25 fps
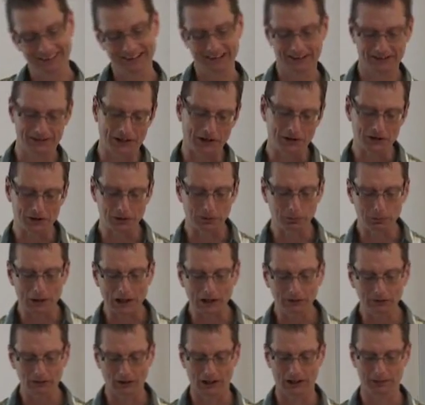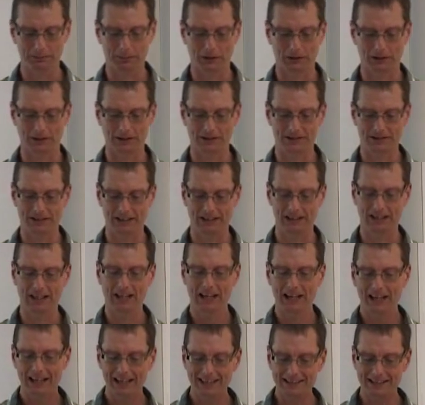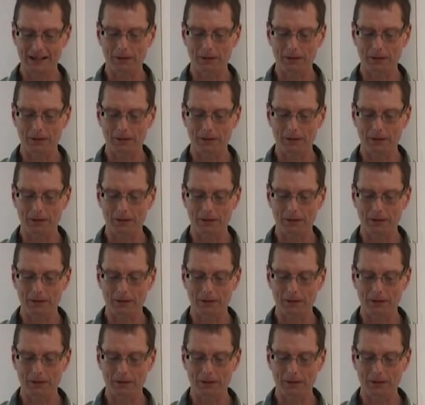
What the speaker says: social welfare policy is